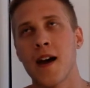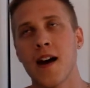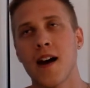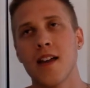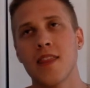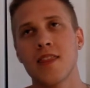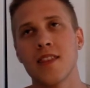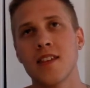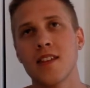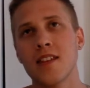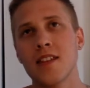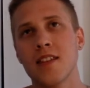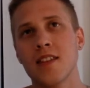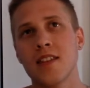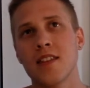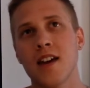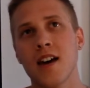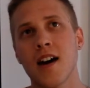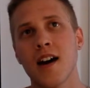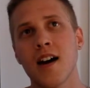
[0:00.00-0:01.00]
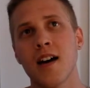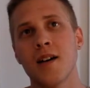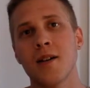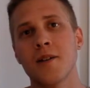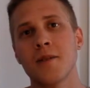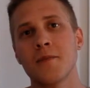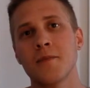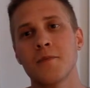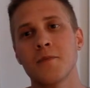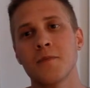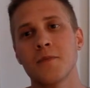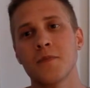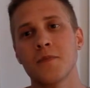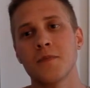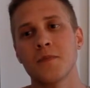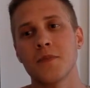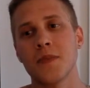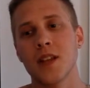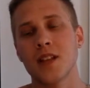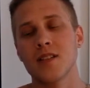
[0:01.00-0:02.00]
I think that
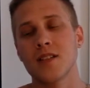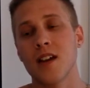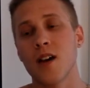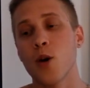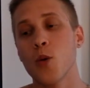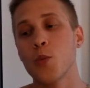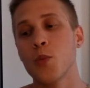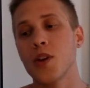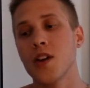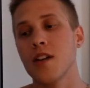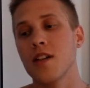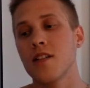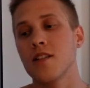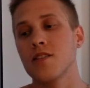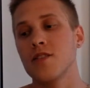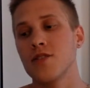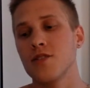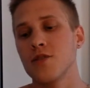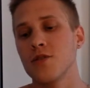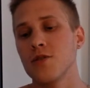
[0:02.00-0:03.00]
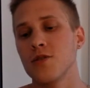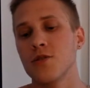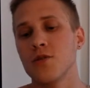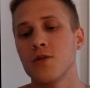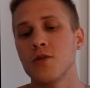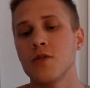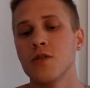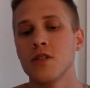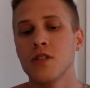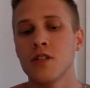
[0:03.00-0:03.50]
it's helping to